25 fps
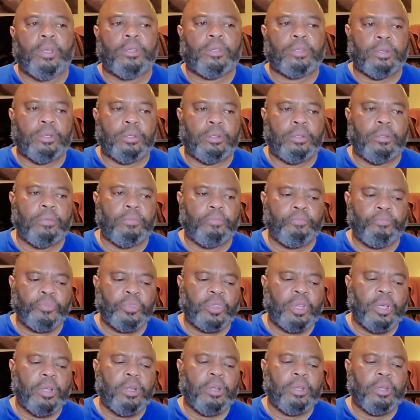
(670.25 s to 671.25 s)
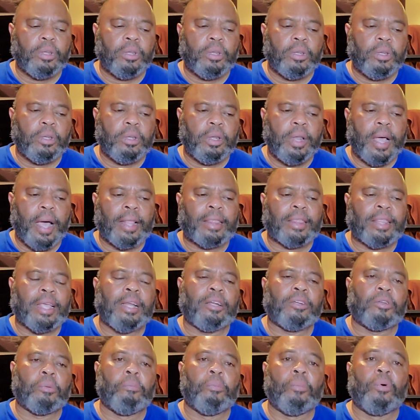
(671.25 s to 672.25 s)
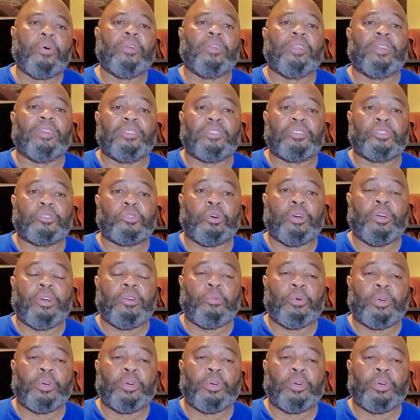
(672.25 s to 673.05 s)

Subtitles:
So I think the moral of the story